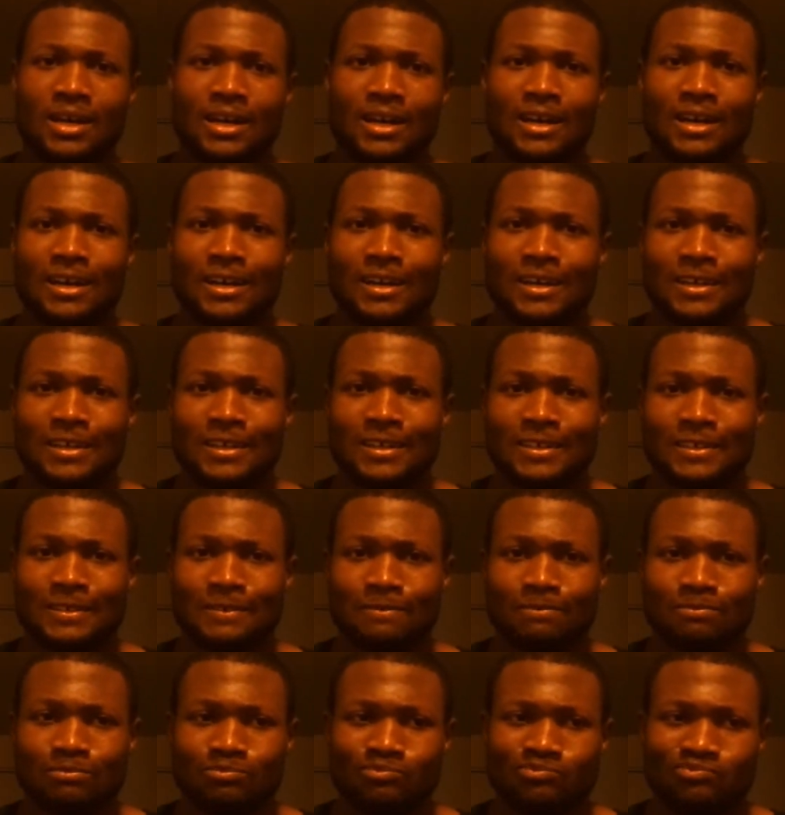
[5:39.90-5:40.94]

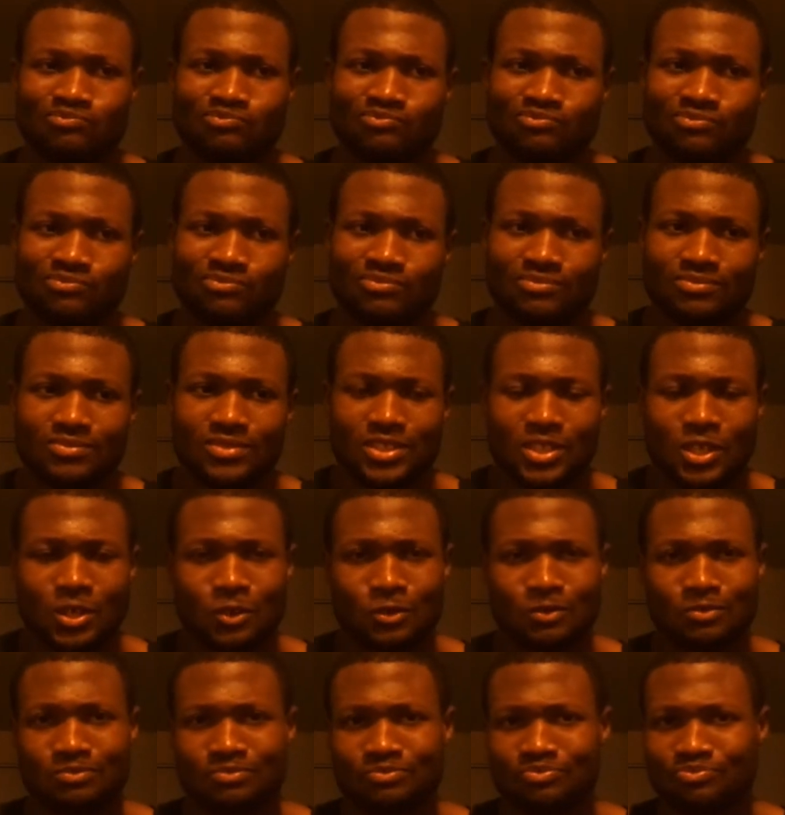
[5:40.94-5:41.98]
Um,
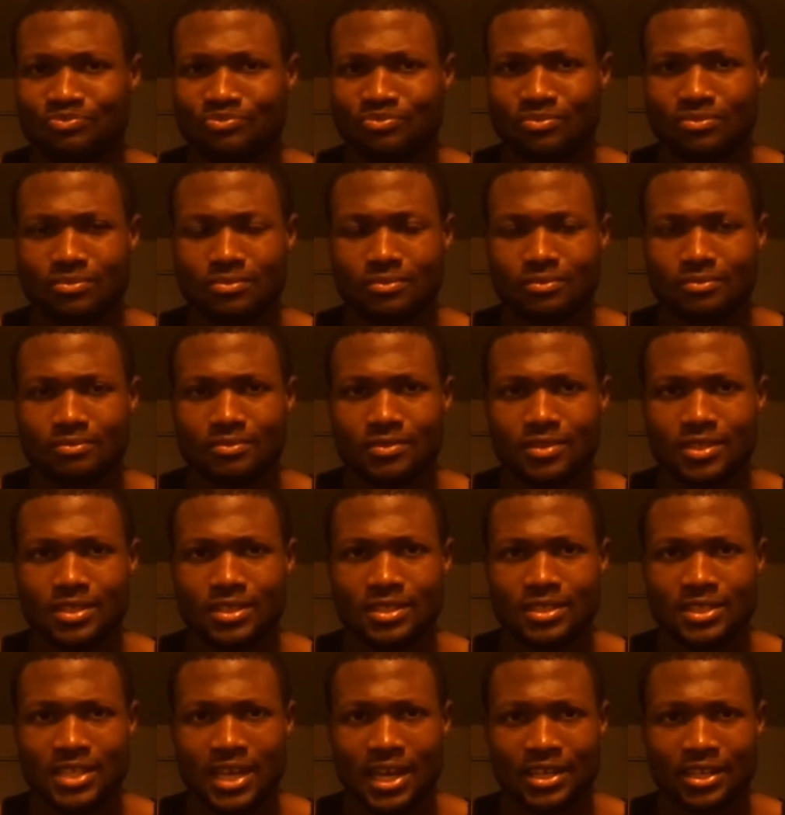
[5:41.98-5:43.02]
so,
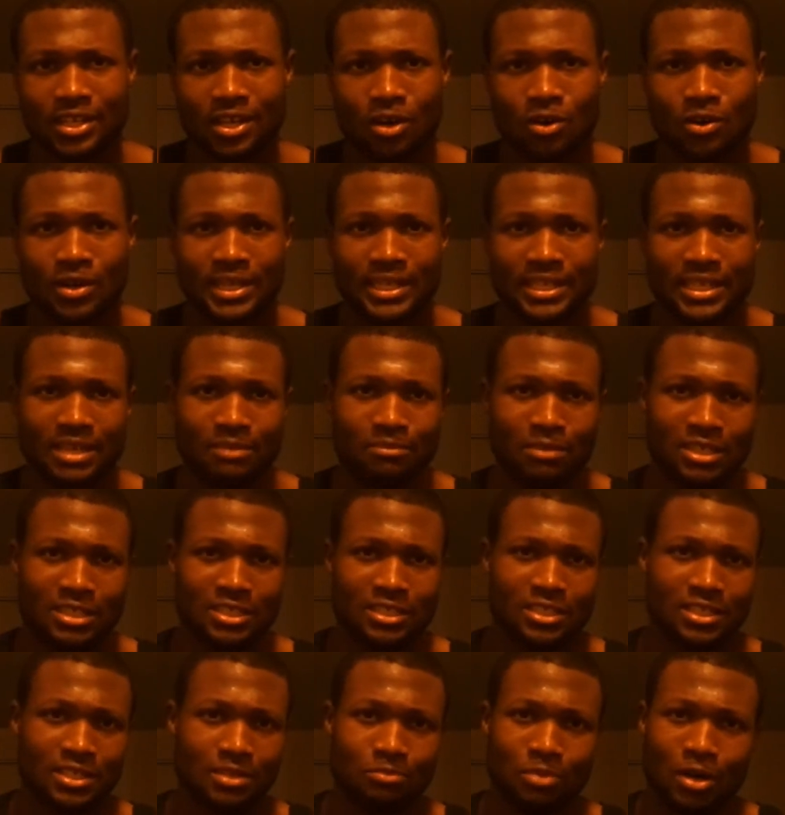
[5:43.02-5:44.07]
decided to go ahead and get my
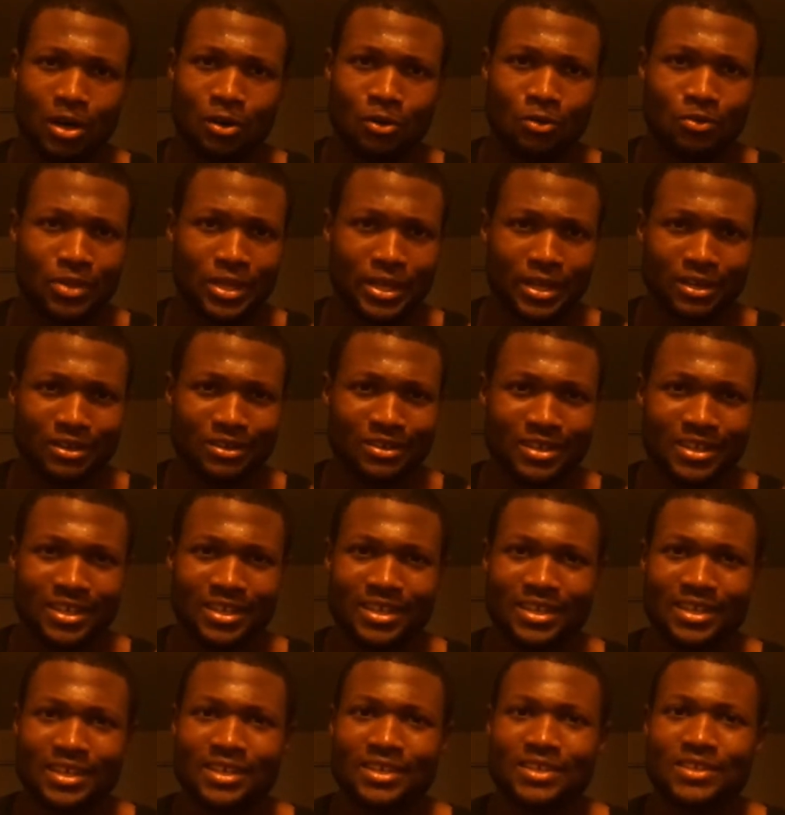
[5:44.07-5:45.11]
sleep on there.
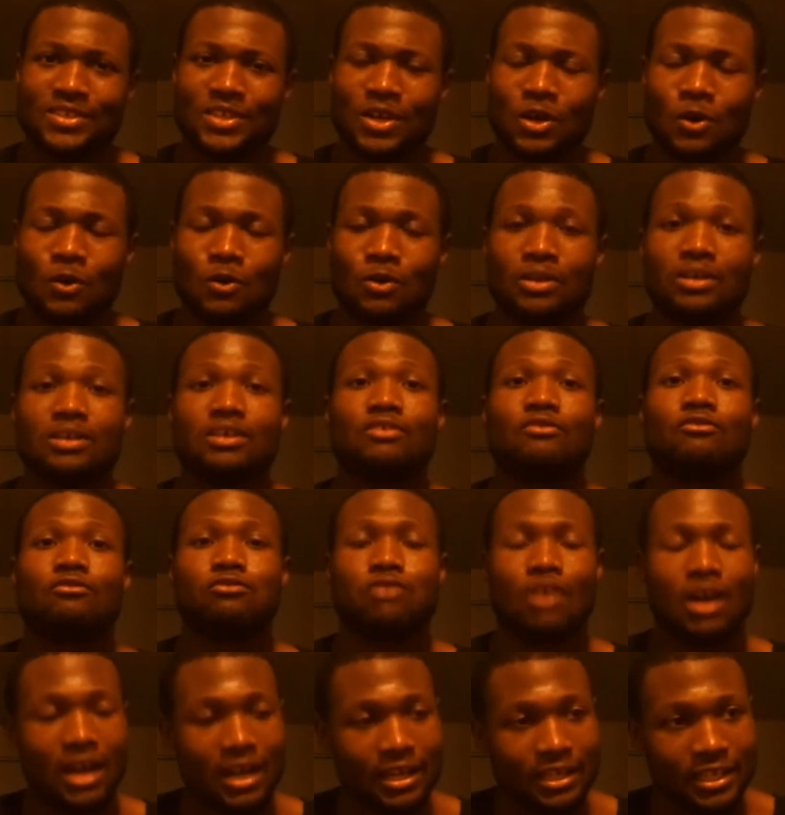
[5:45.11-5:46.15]
So,
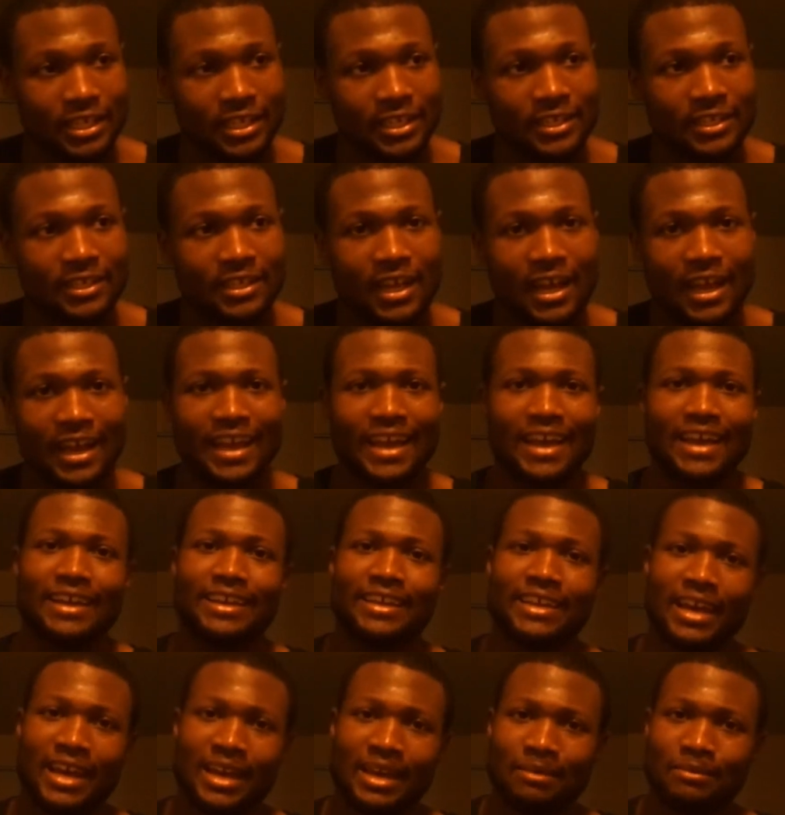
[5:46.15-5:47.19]
Friday, I
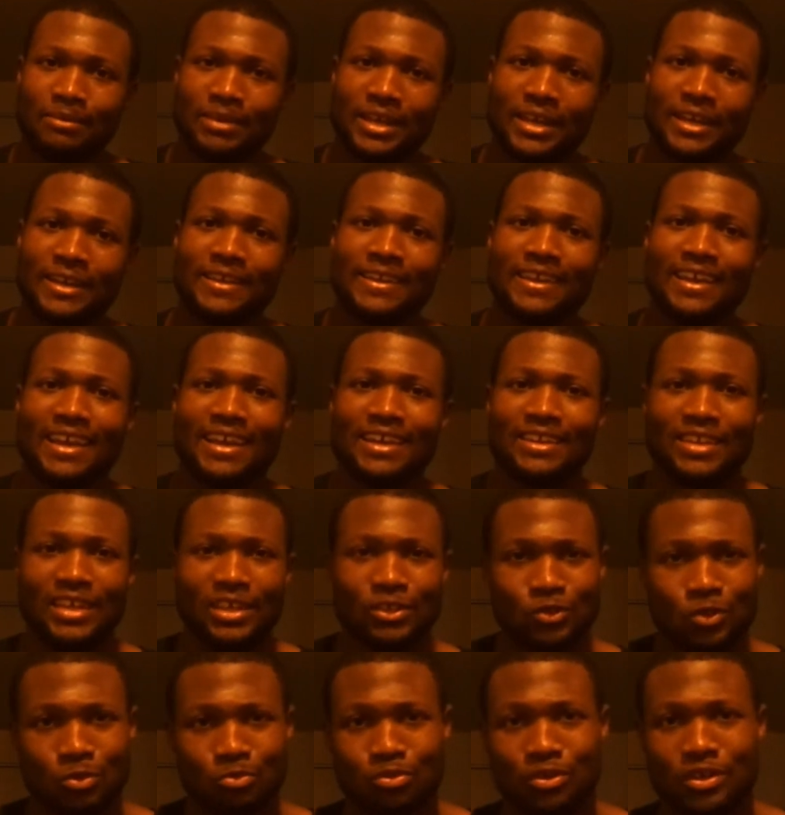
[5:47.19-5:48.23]
had game day, and that
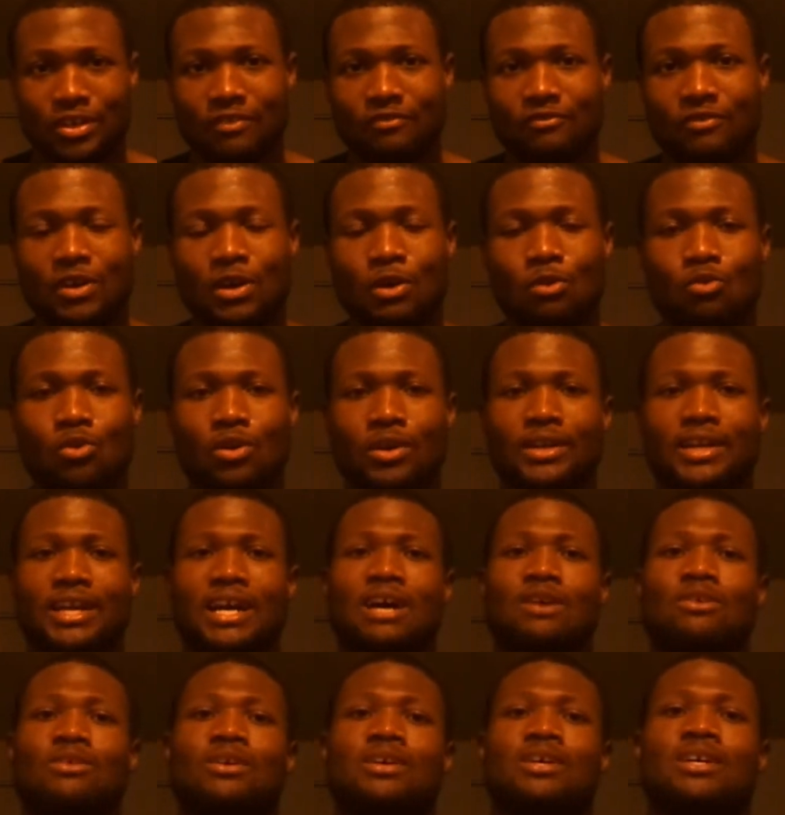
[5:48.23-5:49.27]
was a pretty fun
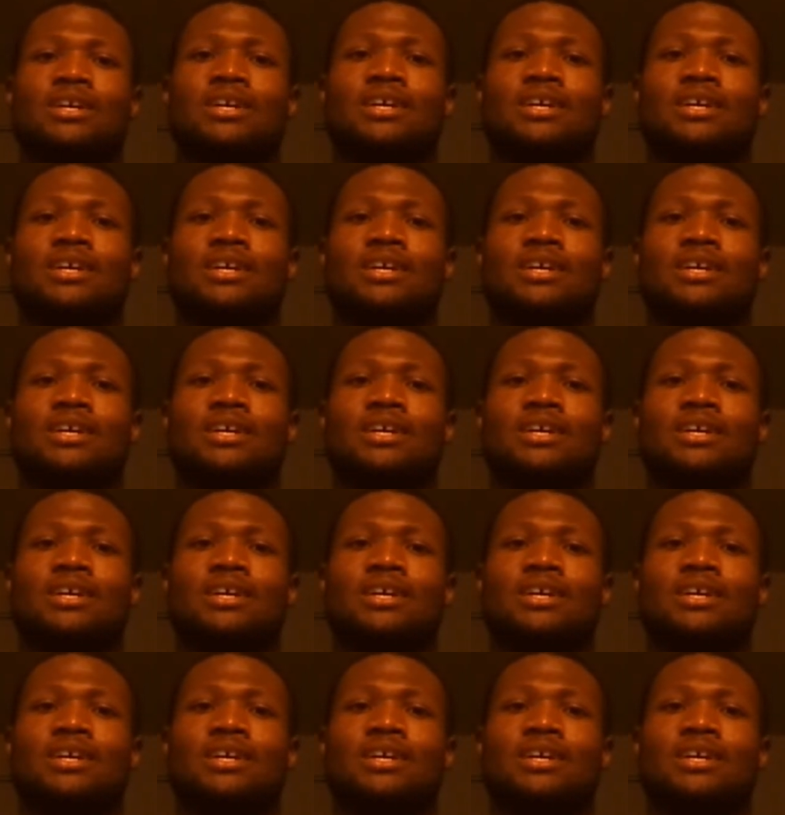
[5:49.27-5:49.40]
workout.